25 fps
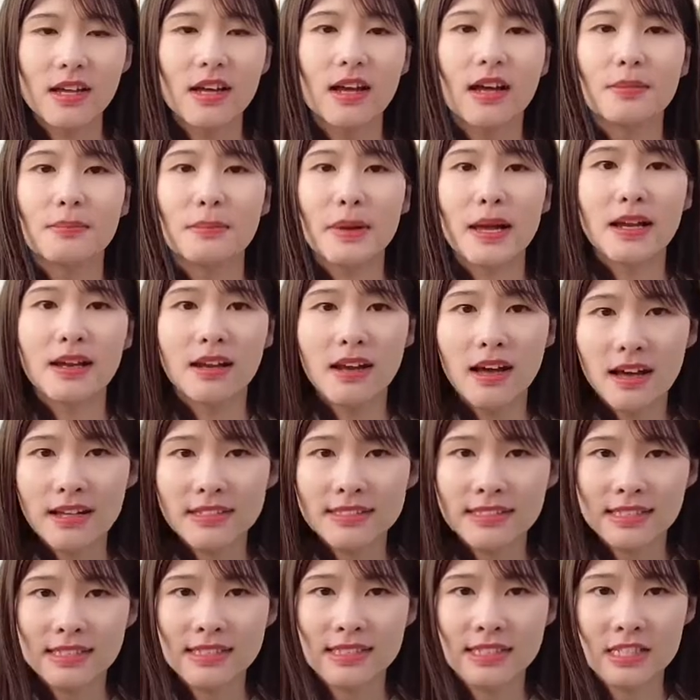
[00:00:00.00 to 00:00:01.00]
My
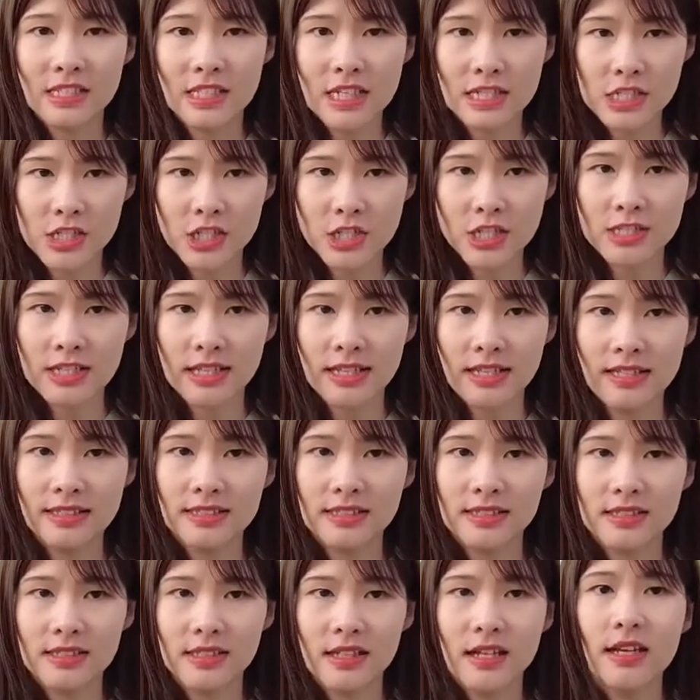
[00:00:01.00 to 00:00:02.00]
last suggestion
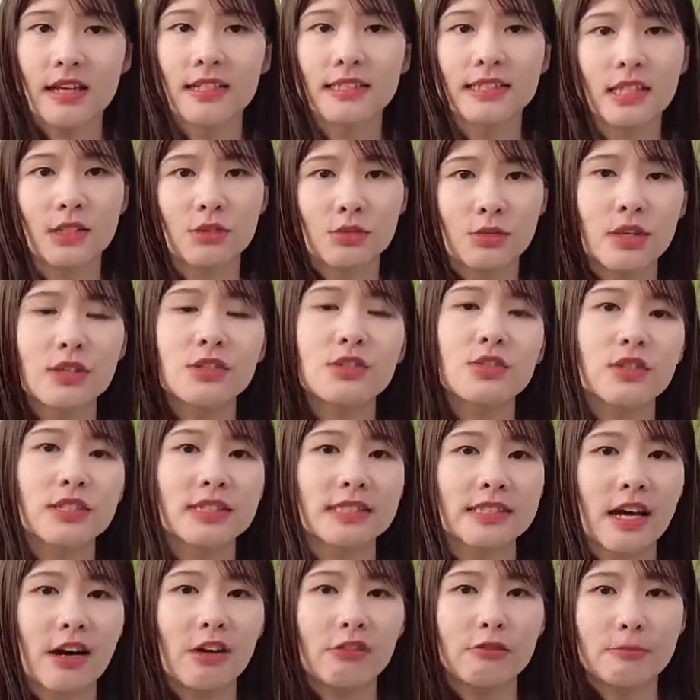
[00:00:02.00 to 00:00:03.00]
is surround
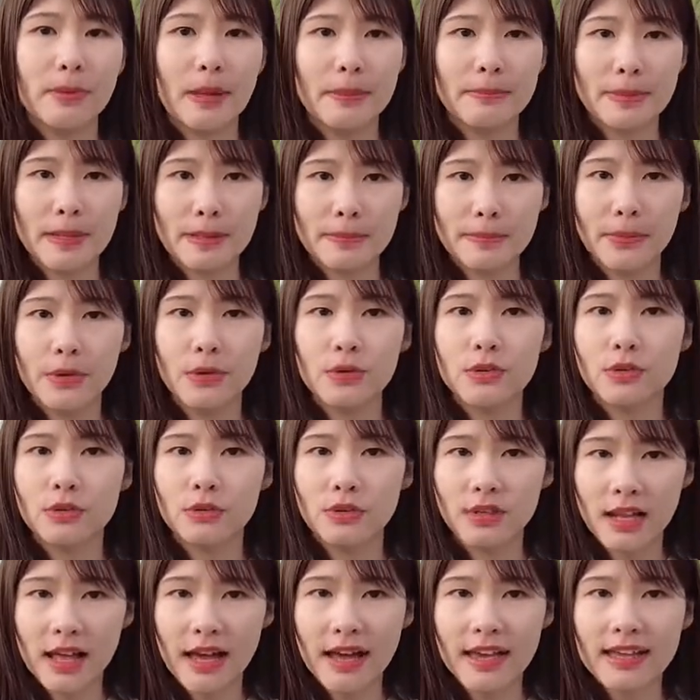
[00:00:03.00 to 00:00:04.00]
yourself by people you
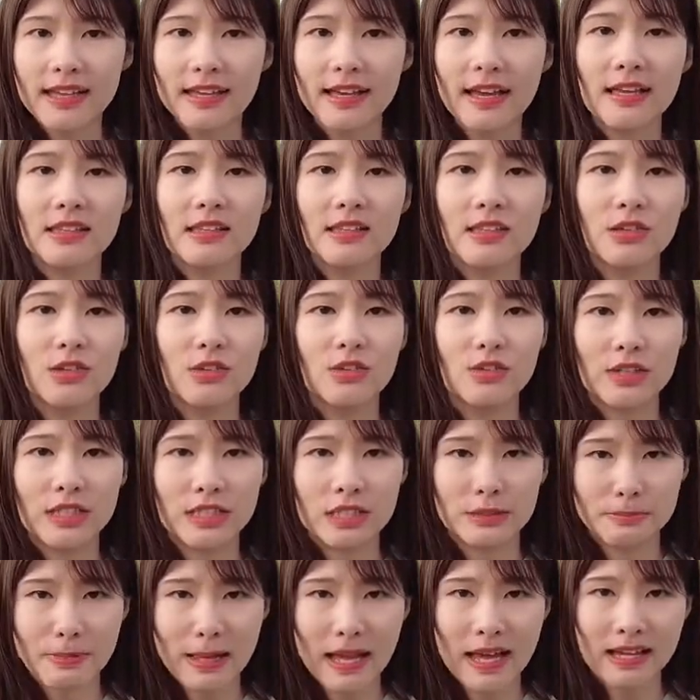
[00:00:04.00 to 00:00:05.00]
like and you
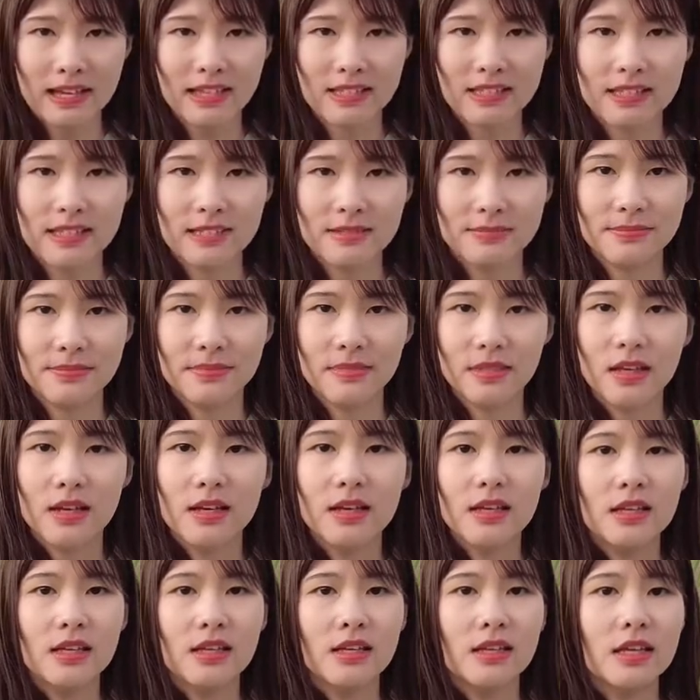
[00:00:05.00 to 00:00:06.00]
respect.
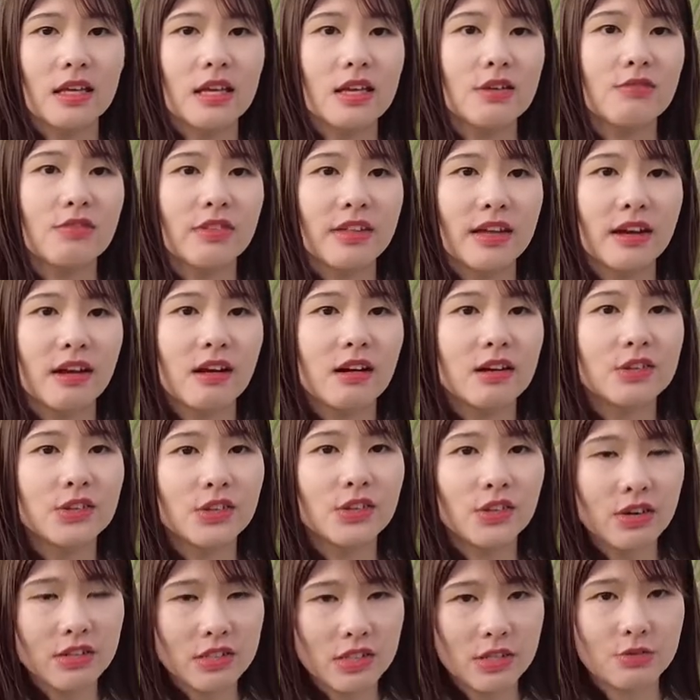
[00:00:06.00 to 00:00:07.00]
If they are
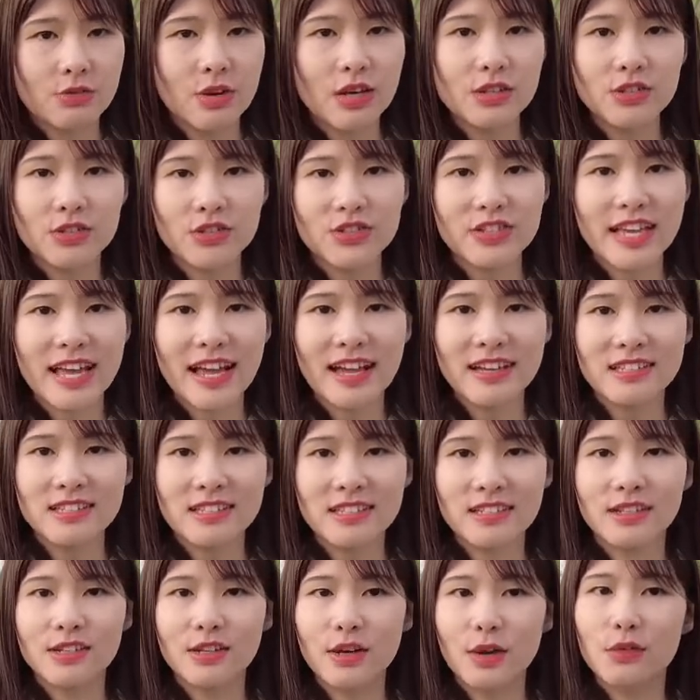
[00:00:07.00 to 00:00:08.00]
not around you yet,
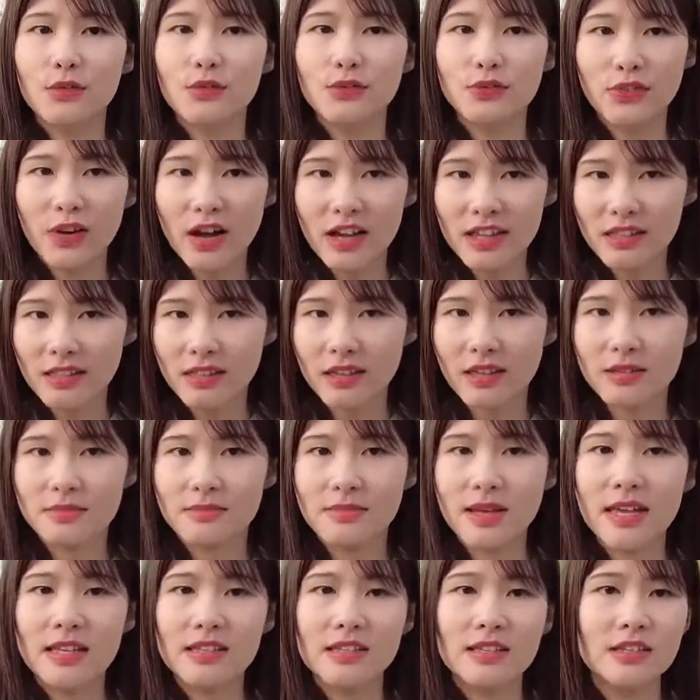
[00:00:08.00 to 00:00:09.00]
go find them
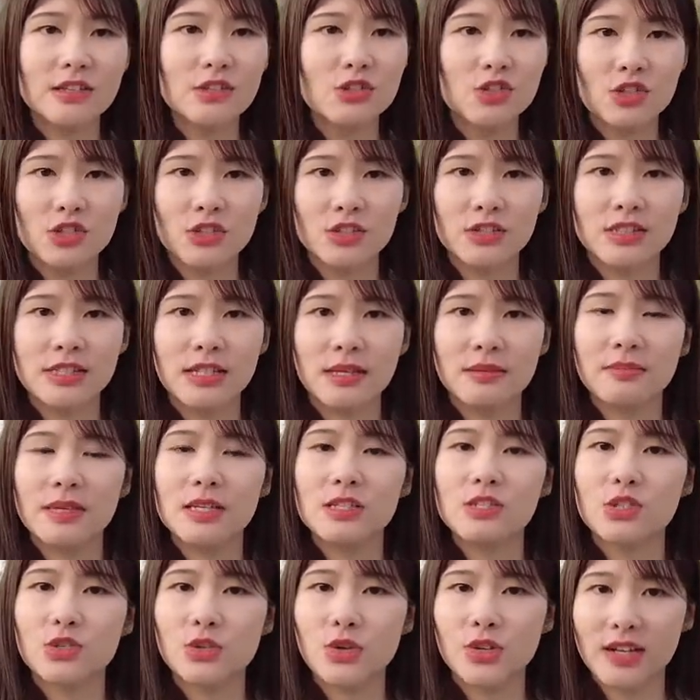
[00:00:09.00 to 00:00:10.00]
and introduce them
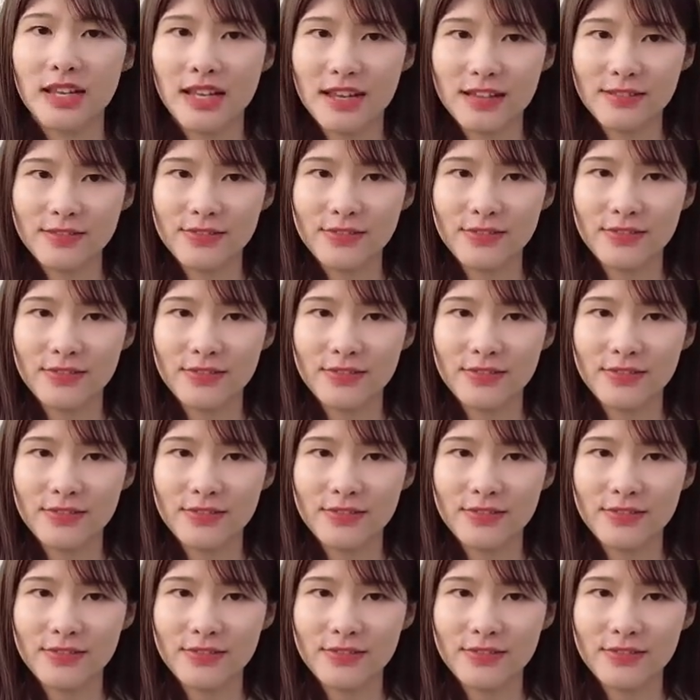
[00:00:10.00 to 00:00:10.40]
into your life.